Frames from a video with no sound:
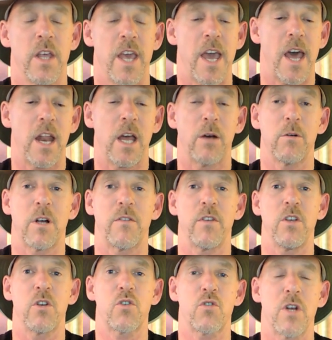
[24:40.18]
And however
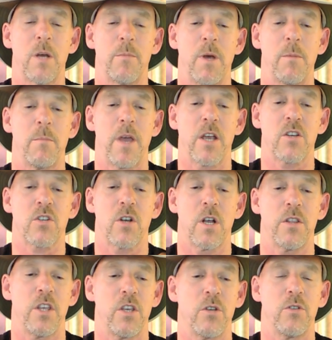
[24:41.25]
you trim it, make sure
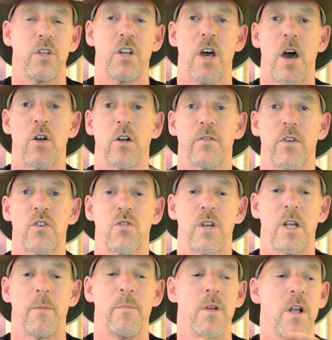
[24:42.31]
that you do not over
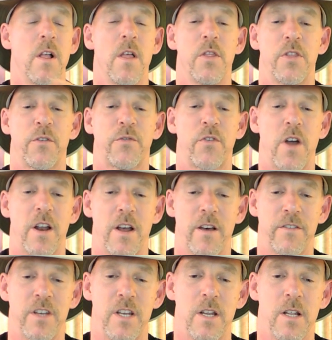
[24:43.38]
trim the front
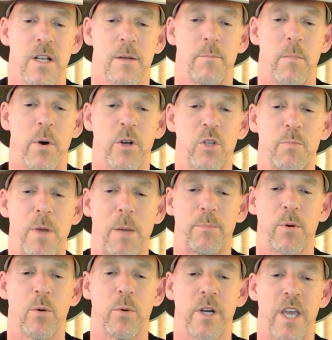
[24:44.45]
of it. Most
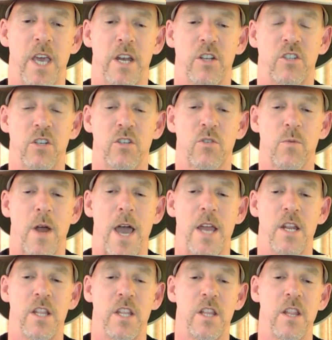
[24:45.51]
people will get it just
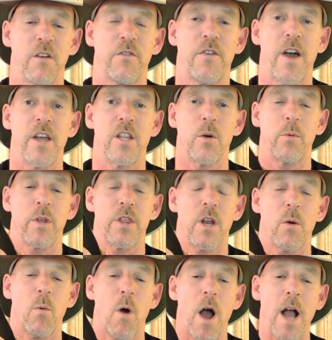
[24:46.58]
right, and then they'll find that when
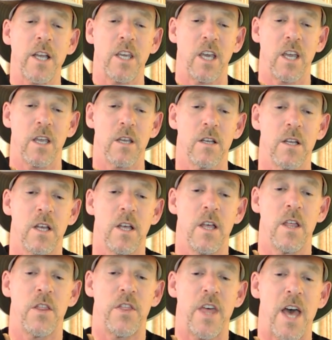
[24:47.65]
they're walking,
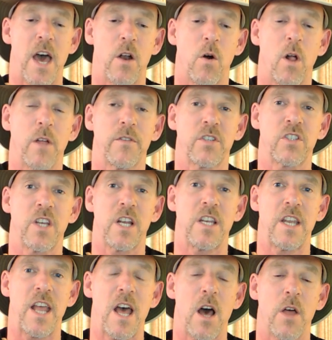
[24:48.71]
that all of a
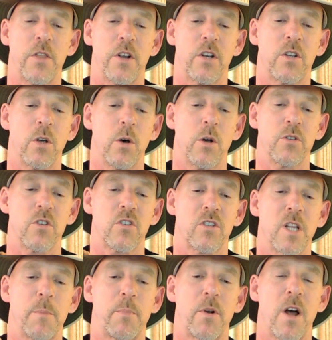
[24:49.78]
sudden now their toes are
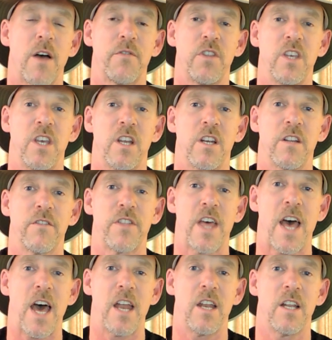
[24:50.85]
slipping off the end of
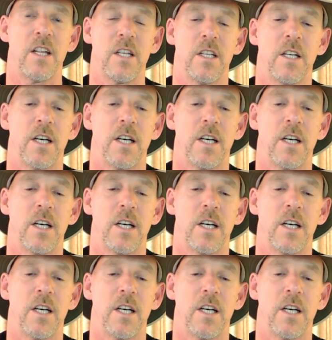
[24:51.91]
that